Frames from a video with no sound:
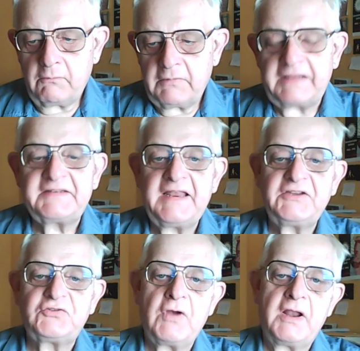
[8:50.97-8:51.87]
Let's stay
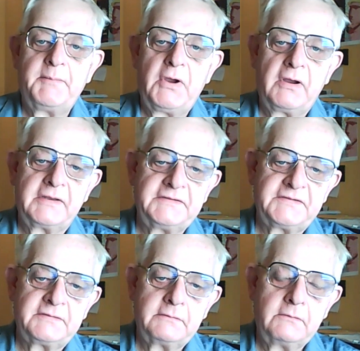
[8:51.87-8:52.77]
strong,
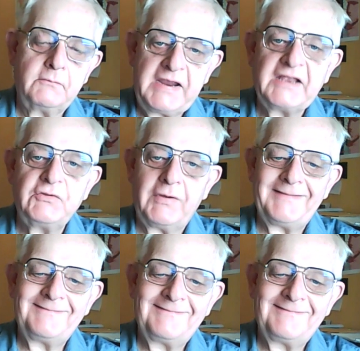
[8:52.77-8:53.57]
Americans. We can do it.